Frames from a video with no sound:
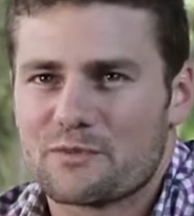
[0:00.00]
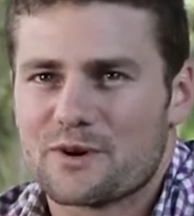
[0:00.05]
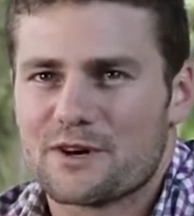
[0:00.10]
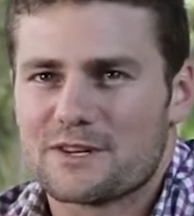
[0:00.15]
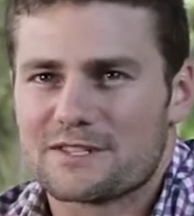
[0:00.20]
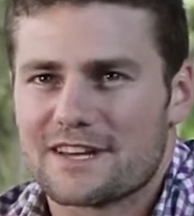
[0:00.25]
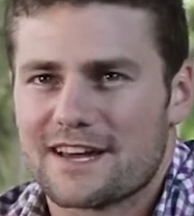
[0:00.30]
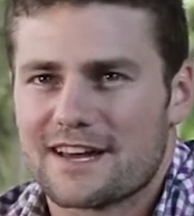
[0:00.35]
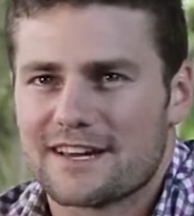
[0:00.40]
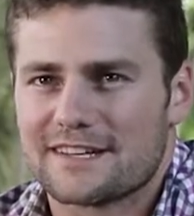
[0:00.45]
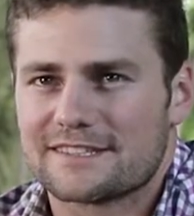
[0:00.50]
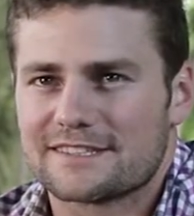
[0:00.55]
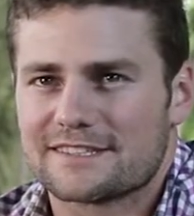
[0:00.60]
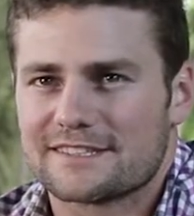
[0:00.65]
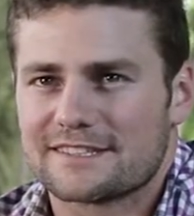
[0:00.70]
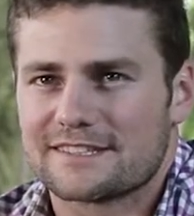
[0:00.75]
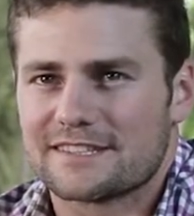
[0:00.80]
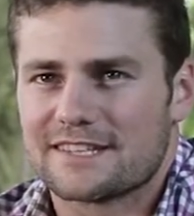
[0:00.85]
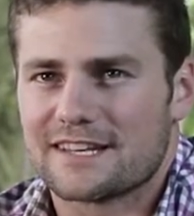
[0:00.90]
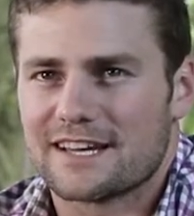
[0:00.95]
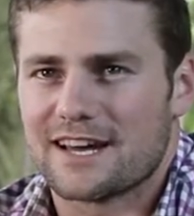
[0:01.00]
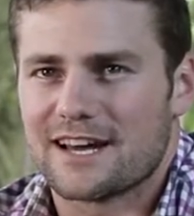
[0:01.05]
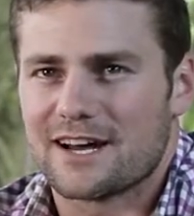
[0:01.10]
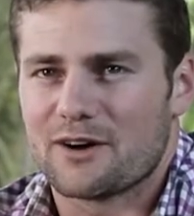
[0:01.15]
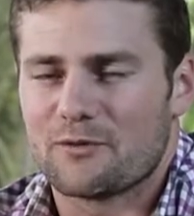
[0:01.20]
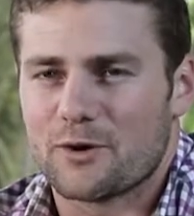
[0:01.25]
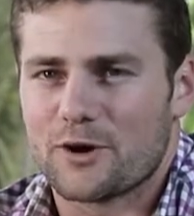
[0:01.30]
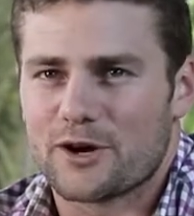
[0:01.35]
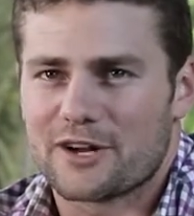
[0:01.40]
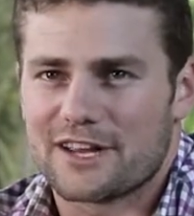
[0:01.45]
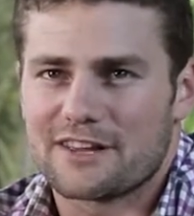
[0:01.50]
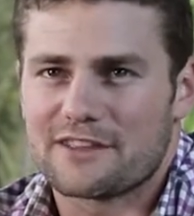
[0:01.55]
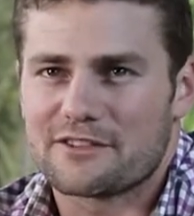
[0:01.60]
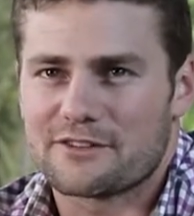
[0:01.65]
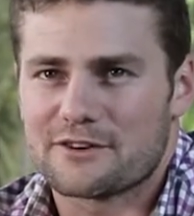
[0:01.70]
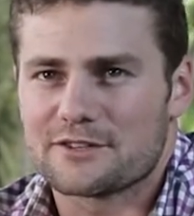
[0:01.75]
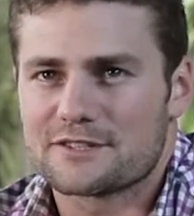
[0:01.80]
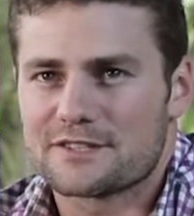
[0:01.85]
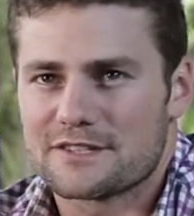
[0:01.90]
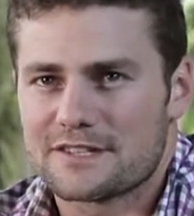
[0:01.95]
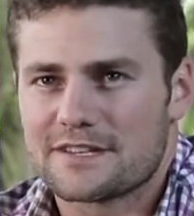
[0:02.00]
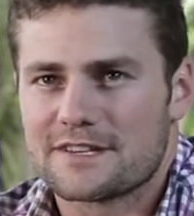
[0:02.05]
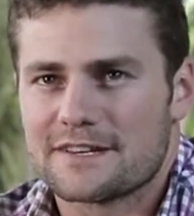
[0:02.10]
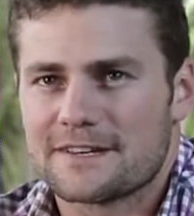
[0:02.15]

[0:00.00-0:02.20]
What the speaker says: Mosaic's work ethos.